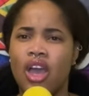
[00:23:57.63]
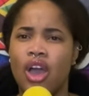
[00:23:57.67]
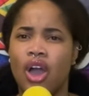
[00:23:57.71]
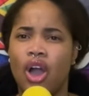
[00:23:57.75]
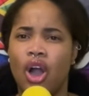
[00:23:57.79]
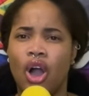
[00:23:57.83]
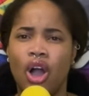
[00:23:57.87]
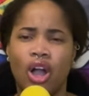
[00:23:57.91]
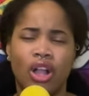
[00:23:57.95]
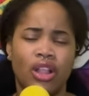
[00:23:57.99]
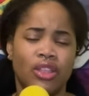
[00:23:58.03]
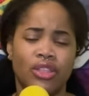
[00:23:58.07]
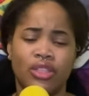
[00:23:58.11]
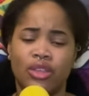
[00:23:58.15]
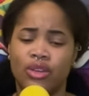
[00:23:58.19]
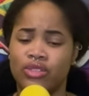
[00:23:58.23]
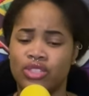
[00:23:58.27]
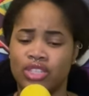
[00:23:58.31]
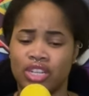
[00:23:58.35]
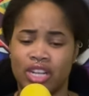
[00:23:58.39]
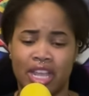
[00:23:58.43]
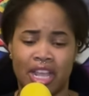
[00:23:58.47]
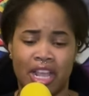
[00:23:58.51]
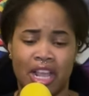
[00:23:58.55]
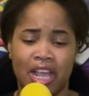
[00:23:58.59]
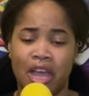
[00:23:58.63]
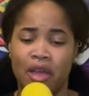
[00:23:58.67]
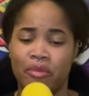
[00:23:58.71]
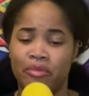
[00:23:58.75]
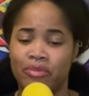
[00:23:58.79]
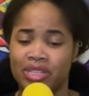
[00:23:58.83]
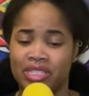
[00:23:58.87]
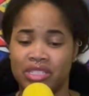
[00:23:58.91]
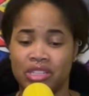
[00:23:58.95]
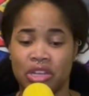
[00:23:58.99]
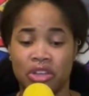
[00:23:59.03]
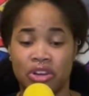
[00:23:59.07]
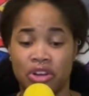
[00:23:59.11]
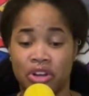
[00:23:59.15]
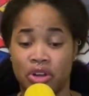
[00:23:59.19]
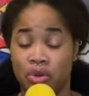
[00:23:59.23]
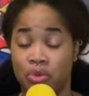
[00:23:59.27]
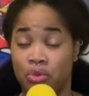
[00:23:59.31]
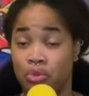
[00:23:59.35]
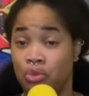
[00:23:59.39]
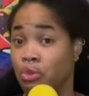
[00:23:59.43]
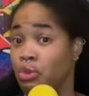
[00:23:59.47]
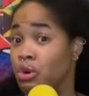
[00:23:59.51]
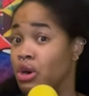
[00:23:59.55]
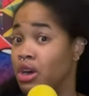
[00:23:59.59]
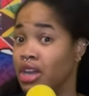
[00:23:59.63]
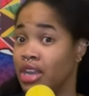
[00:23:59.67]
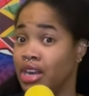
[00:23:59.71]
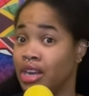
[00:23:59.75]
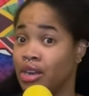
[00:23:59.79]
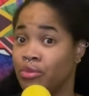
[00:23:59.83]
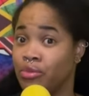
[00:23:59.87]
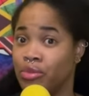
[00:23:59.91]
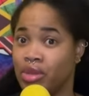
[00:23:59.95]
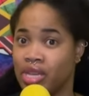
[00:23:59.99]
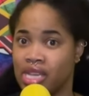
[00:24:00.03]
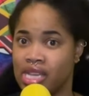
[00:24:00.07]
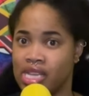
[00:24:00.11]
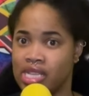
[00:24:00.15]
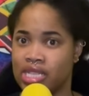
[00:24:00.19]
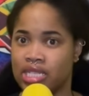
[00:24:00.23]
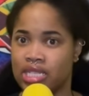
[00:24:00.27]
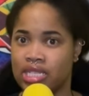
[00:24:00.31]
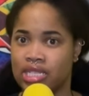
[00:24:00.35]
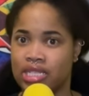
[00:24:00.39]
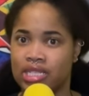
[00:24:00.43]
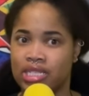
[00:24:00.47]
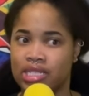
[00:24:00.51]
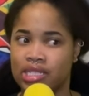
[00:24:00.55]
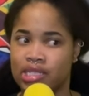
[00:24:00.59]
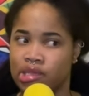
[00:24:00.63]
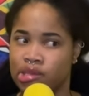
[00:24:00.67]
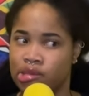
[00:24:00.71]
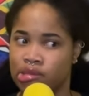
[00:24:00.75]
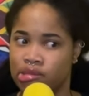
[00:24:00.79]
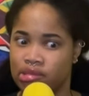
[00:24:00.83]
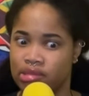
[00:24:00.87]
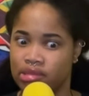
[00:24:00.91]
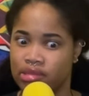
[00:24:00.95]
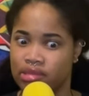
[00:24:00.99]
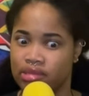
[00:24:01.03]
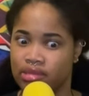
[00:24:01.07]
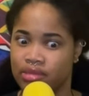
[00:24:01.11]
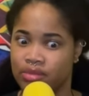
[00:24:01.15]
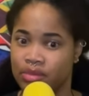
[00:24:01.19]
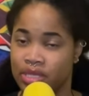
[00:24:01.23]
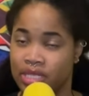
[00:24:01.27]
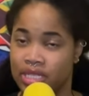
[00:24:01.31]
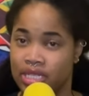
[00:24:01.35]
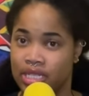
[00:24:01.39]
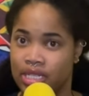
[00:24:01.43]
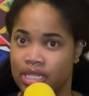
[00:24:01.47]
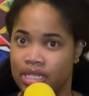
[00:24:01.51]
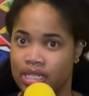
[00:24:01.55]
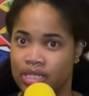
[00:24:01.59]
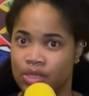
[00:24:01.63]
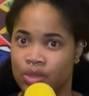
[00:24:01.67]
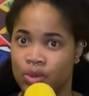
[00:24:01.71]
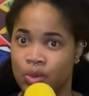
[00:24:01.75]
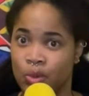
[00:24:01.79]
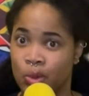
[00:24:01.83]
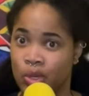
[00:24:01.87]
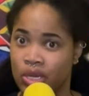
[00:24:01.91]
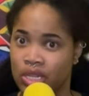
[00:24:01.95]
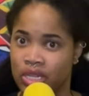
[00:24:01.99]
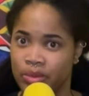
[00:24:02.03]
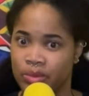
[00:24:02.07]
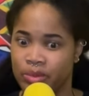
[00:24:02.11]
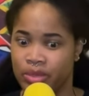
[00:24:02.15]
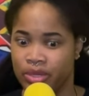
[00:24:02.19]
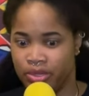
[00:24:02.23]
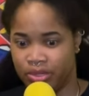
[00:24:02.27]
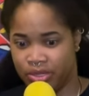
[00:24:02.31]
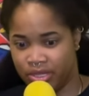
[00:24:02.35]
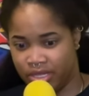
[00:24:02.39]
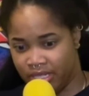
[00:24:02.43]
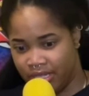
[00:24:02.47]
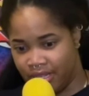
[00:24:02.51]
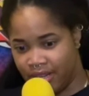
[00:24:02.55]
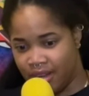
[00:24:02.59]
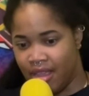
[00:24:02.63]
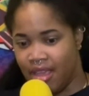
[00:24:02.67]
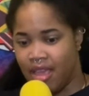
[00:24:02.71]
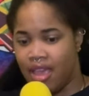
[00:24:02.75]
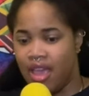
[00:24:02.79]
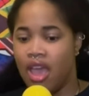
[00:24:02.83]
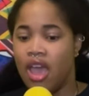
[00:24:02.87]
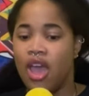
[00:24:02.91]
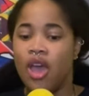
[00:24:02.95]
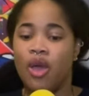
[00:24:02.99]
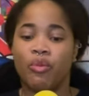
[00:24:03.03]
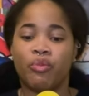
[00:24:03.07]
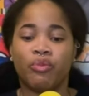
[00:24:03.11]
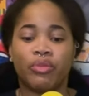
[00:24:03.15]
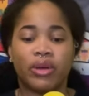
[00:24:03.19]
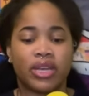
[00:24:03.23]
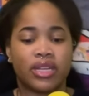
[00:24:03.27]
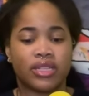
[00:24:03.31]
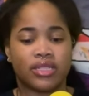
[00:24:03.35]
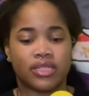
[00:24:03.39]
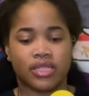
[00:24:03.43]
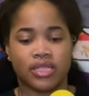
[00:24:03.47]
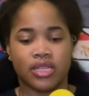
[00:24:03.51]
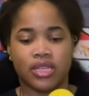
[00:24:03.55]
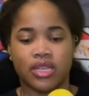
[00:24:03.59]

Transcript: all of those are encompassed under one because it's pertaining to one person. But